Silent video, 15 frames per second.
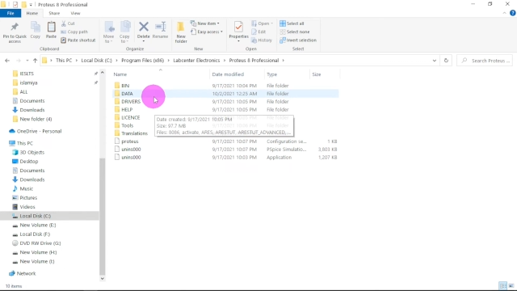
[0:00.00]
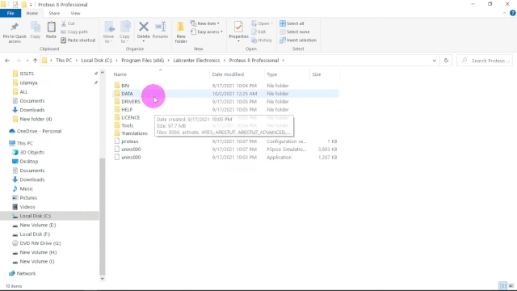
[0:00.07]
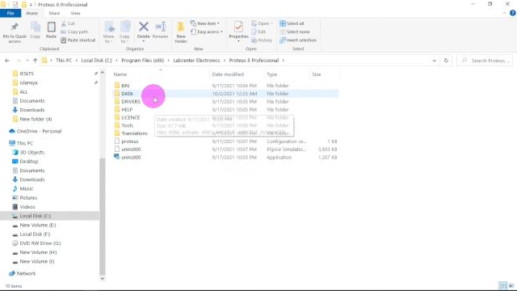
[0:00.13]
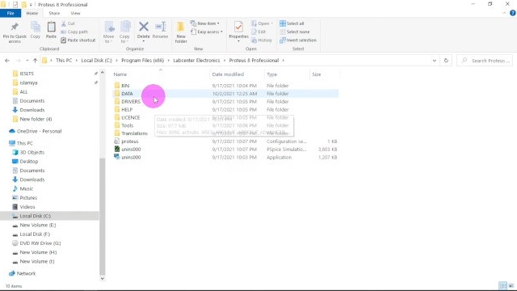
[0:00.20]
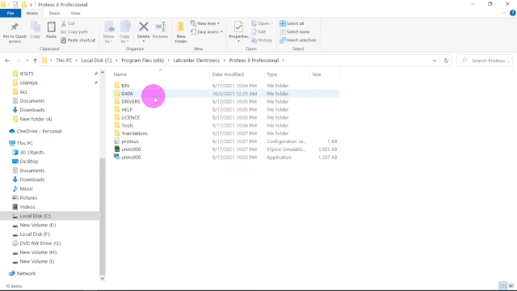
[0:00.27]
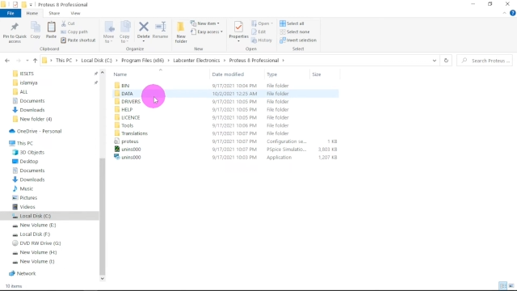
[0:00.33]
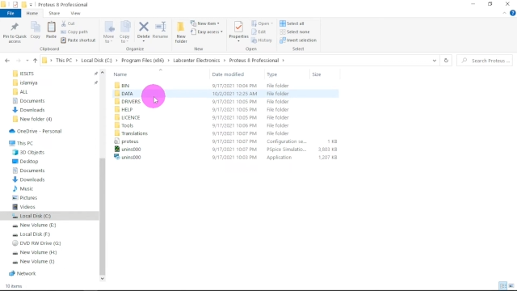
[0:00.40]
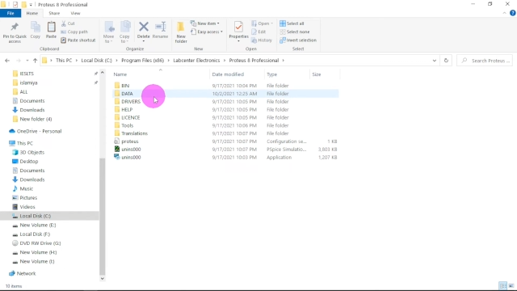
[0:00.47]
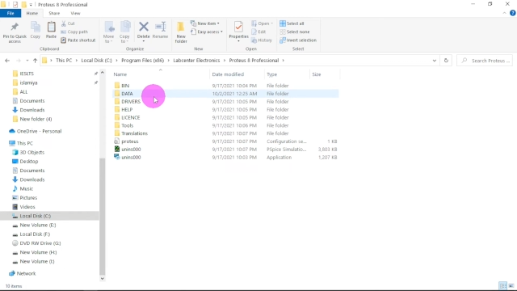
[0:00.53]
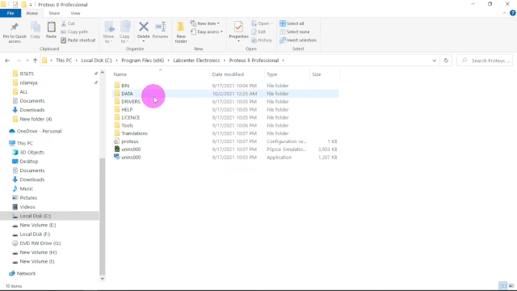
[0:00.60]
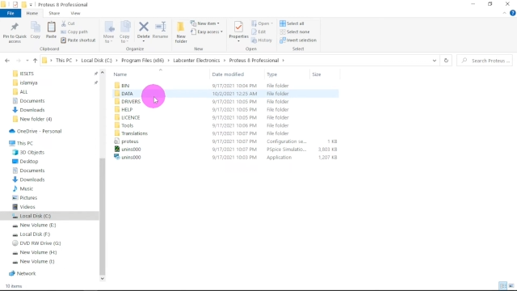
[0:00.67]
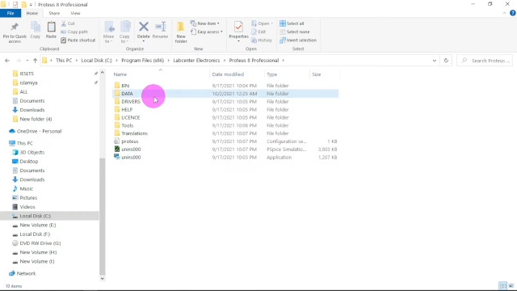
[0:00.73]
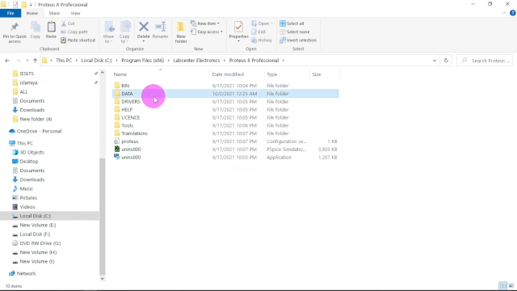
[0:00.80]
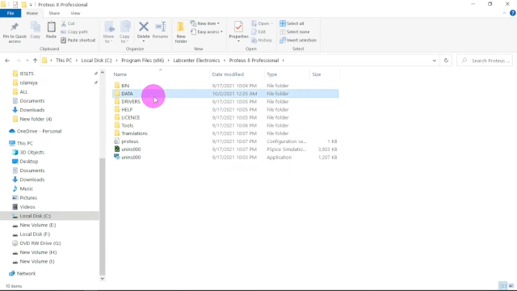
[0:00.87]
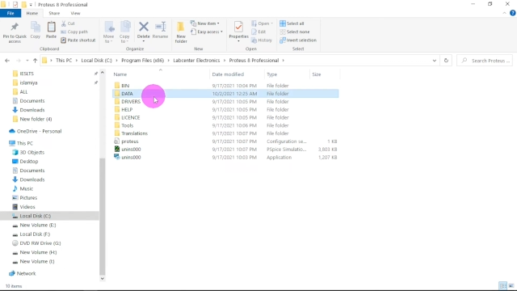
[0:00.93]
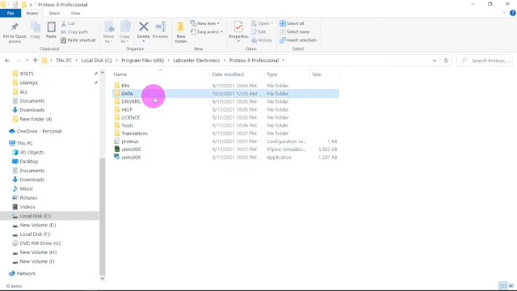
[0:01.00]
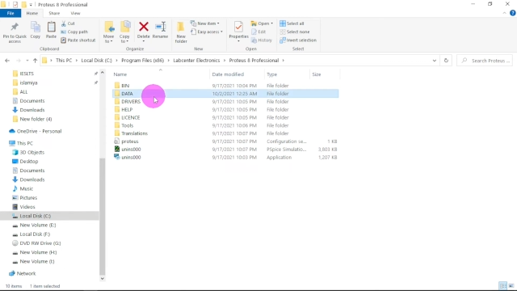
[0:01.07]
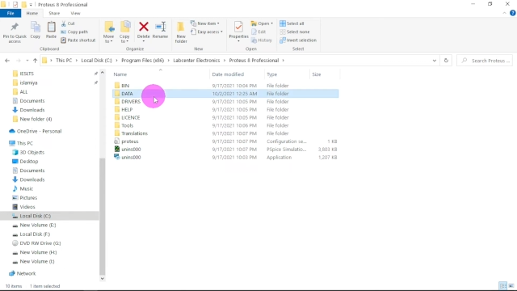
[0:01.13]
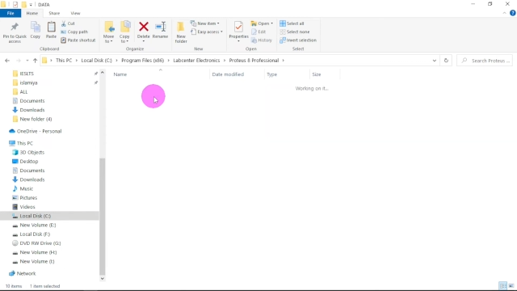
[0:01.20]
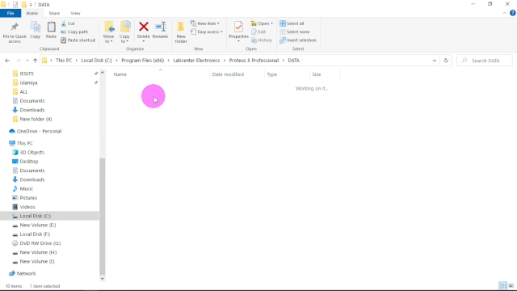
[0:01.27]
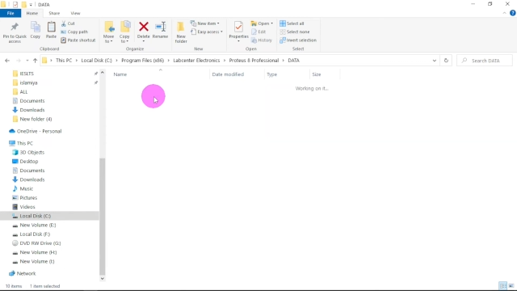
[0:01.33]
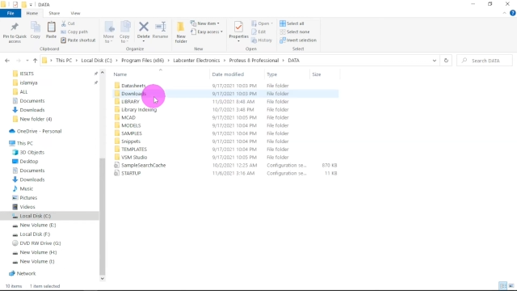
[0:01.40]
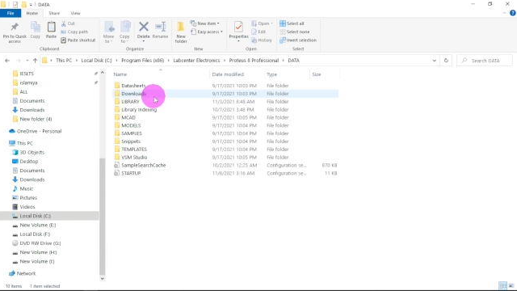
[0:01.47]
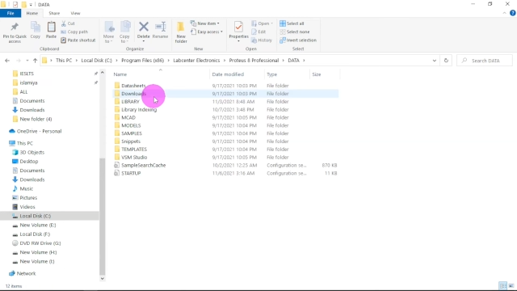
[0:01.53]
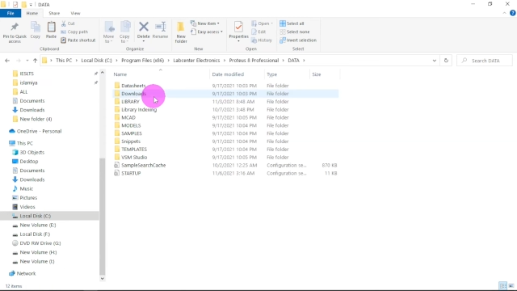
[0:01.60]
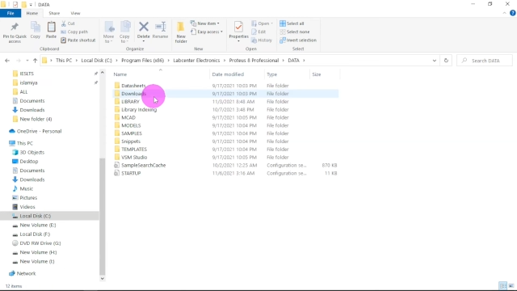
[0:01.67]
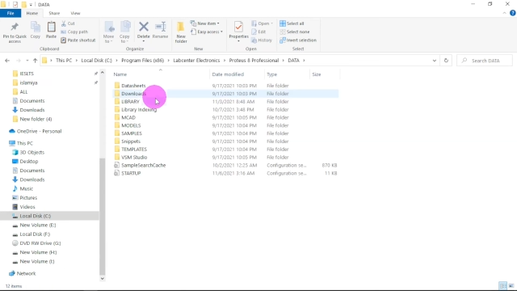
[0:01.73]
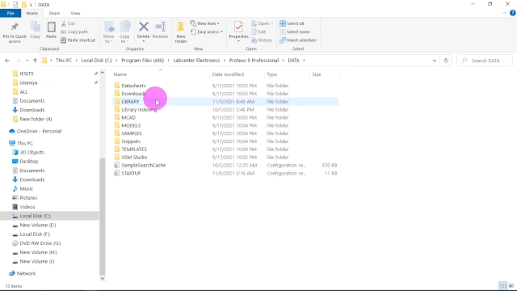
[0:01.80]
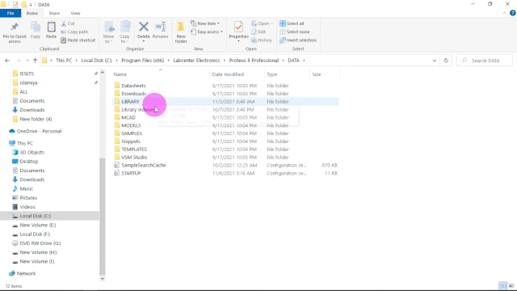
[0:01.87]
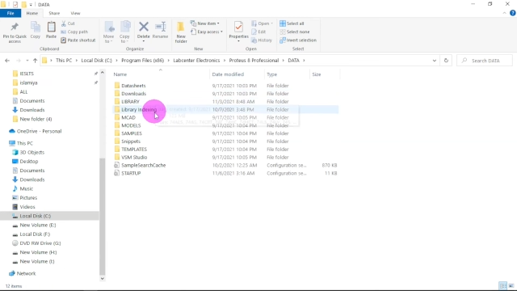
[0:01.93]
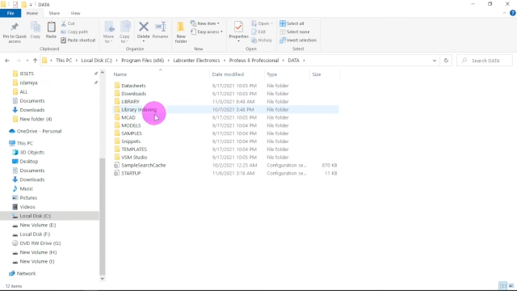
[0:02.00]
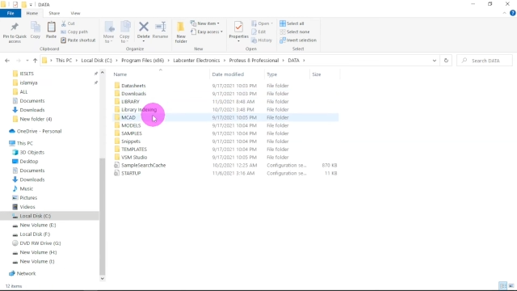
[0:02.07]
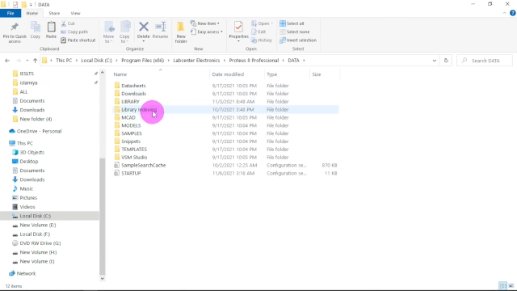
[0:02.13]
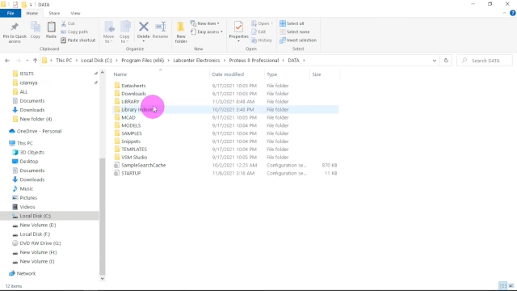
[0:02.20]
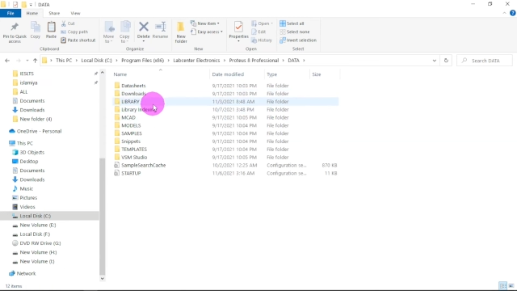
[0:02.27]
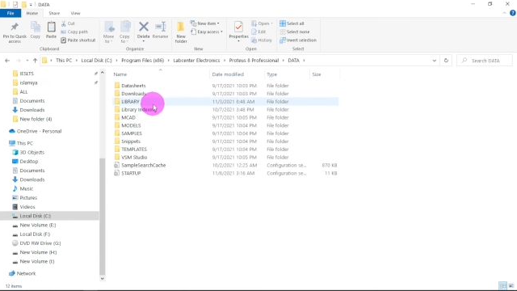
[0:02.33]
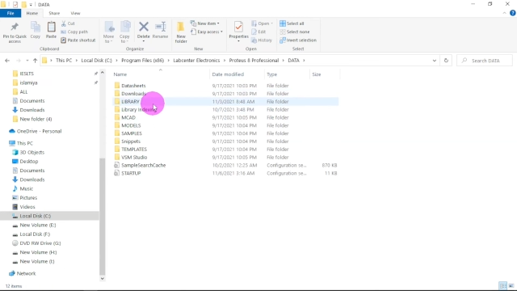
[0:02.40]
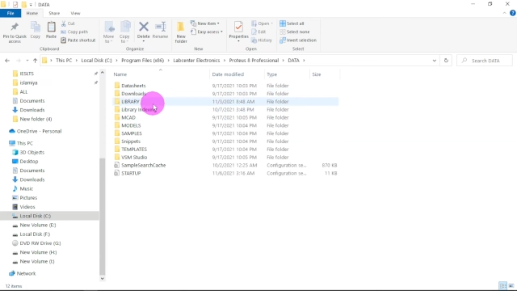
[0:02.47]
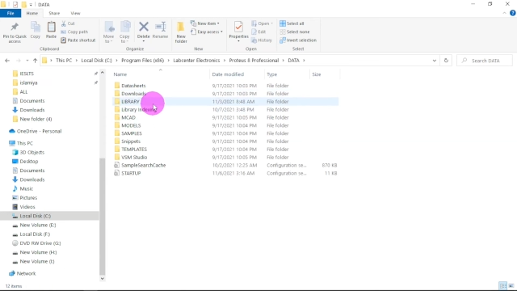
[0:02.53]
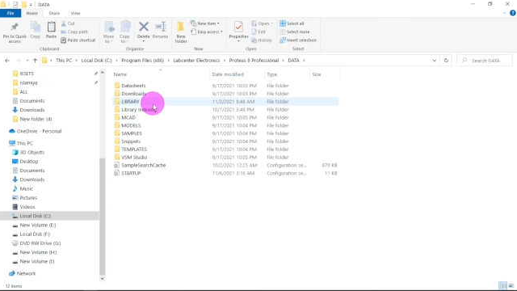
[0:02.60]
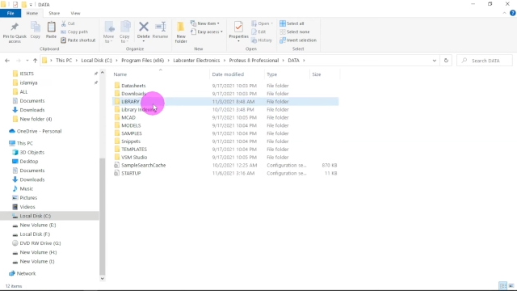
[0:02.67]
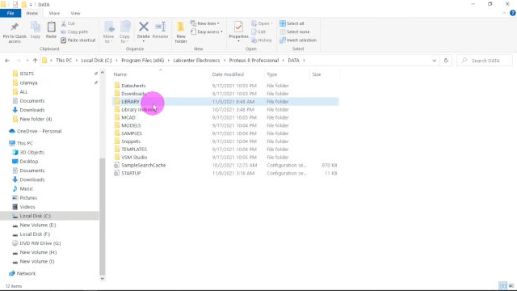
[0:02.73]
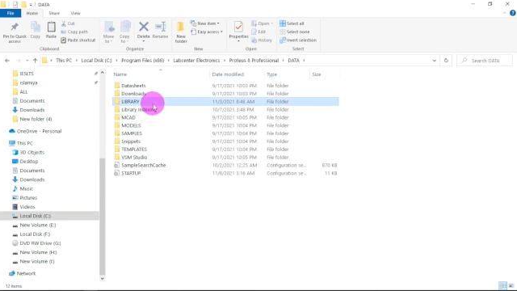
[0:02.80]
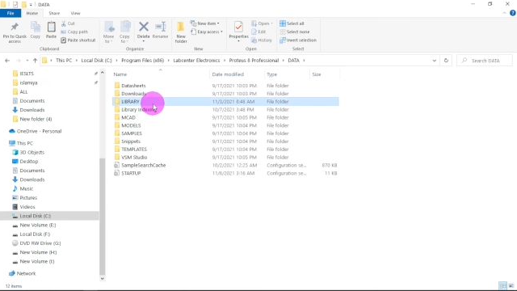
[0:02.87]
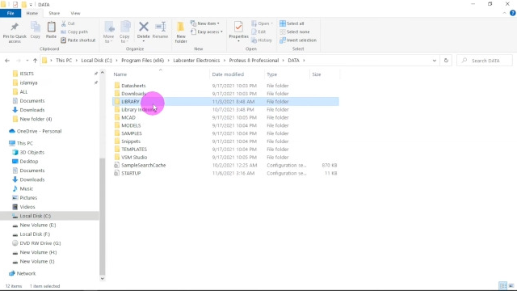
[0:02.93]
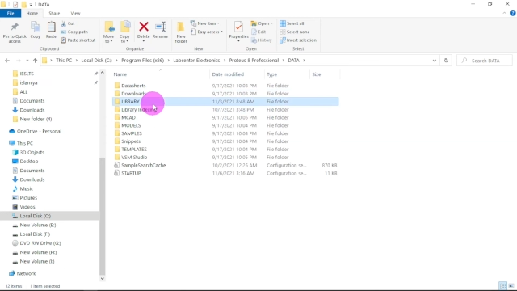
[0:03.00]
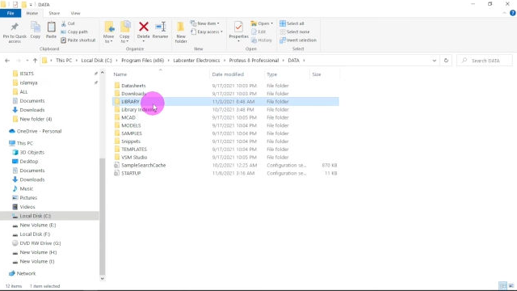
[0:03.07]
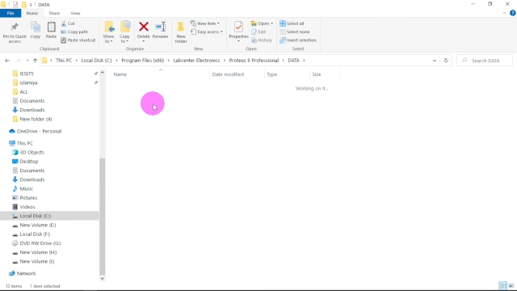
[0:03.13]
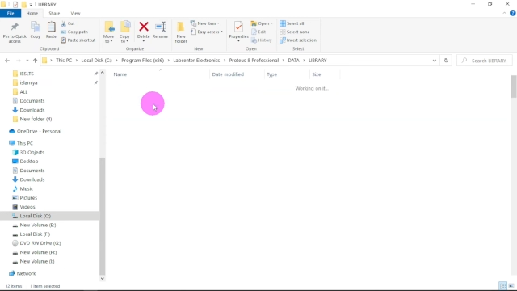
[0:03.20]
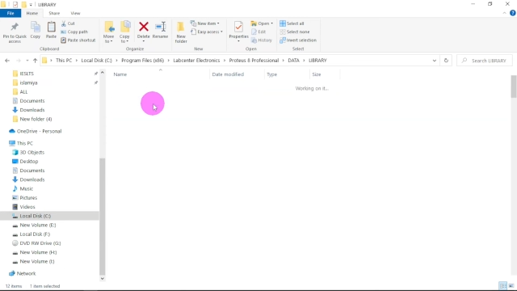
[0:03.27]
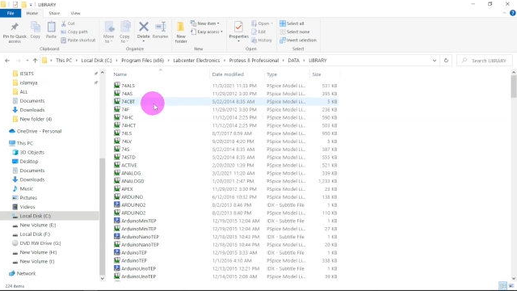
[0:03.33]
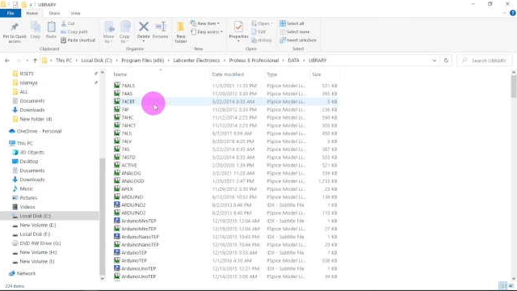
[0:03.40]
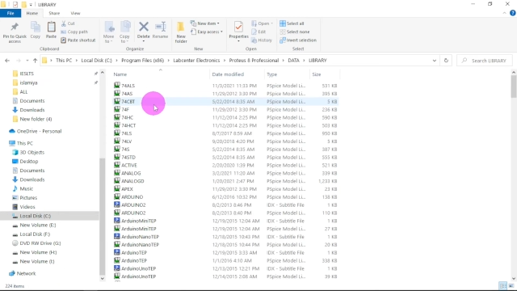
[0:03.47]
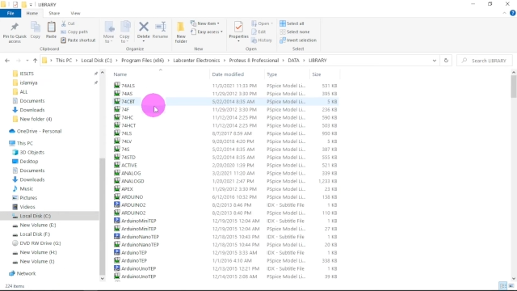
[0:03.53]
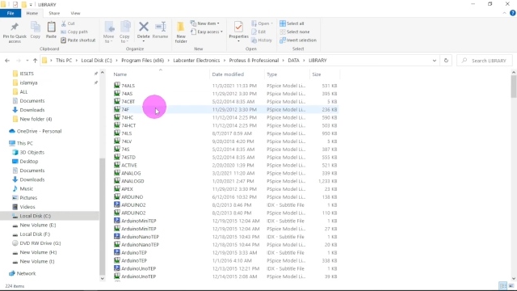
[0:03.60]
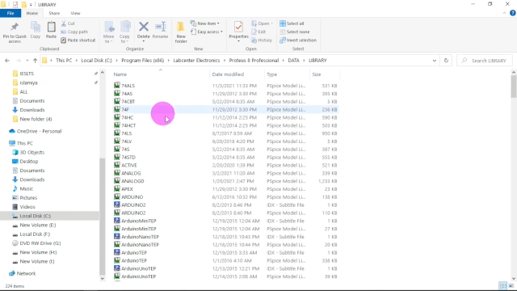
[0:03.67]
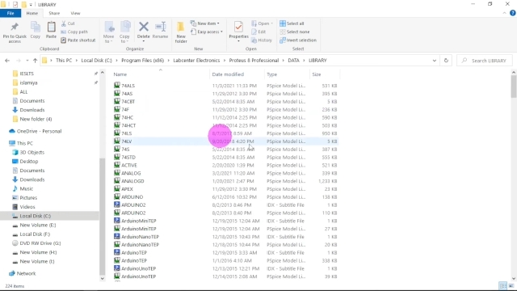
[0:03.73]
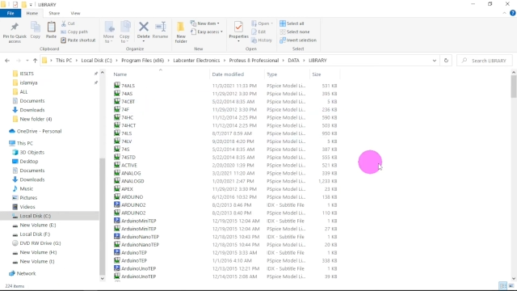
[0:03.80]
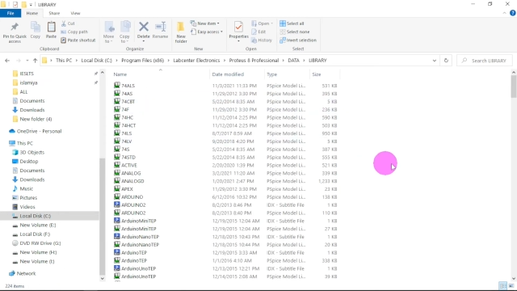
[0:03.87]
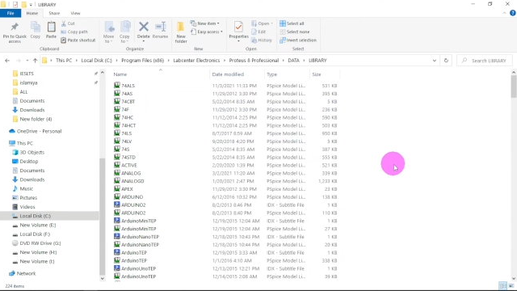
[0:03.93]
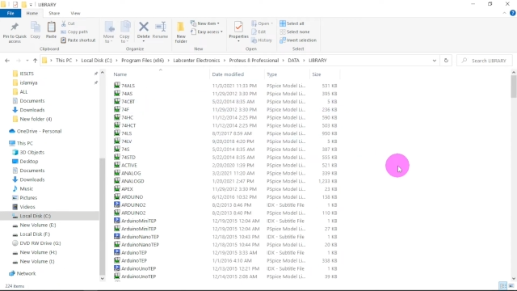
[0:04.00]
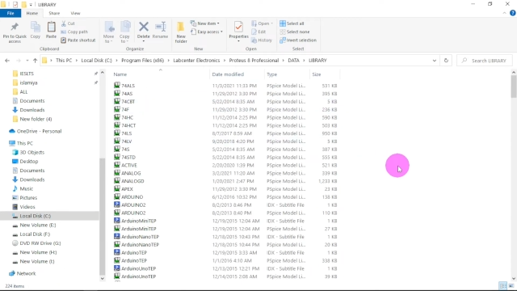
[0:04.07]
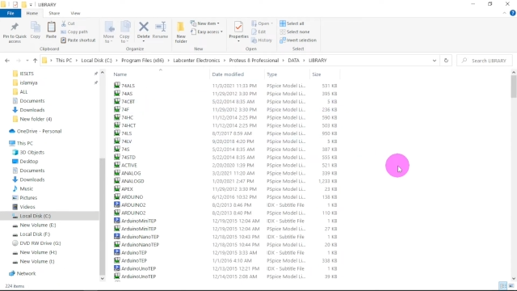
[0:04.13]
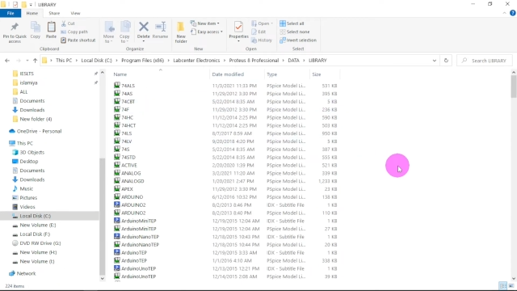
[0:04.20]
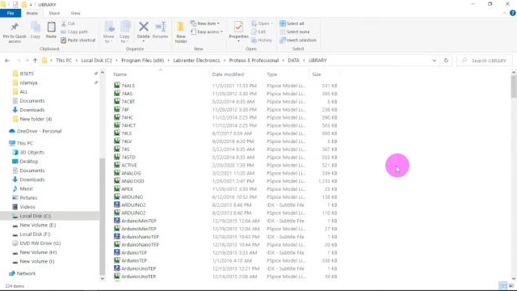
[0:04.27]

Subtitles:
No face is visible, so there are no lips to read.